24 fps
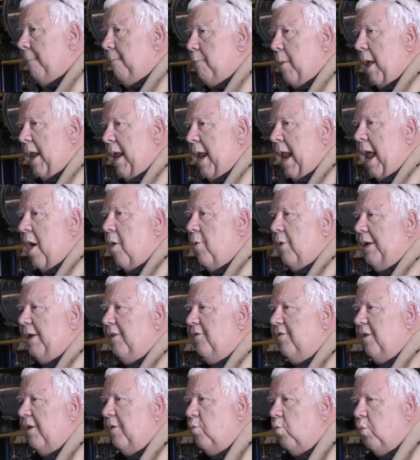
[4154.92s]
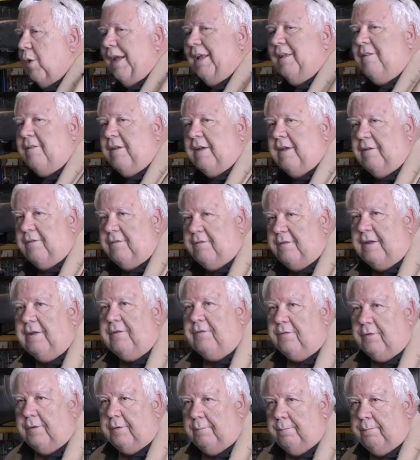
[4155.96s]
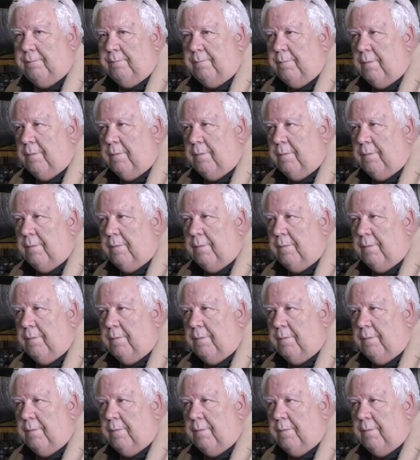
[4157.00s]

But now he's in racing season.